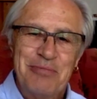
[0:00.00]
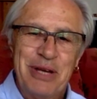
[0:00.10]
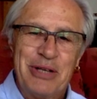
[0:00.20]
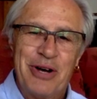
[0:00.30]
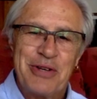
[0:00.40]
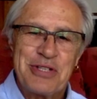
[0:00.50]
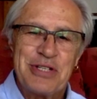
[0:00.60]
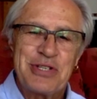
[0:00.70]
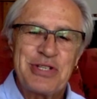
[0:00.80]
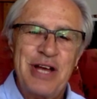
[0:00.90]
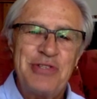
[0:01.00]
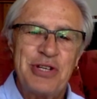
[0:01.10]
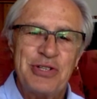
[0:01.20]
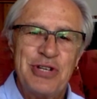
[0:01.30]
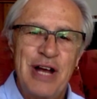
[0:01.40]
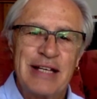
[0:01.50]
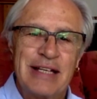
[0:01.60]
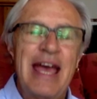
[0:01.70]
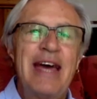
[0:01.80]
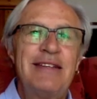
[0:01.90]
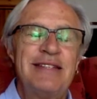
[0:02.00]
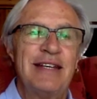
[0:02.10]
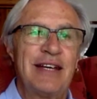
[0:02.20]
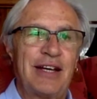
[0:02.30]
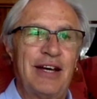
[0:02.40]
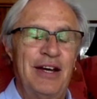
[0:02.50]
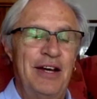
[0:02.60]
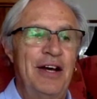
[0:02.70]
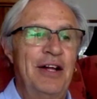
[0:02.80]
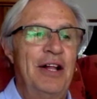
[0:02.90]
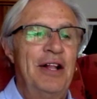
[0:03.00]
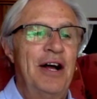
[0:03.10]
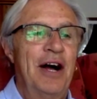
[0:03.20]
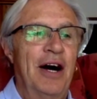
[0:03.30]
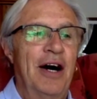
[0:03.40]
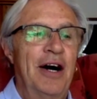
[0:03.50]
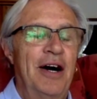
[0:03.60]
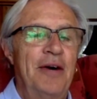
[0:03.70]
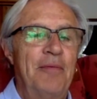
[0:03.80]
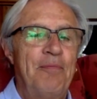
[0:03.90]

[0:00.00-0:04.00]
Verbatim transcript: because it's such a gigantic uh,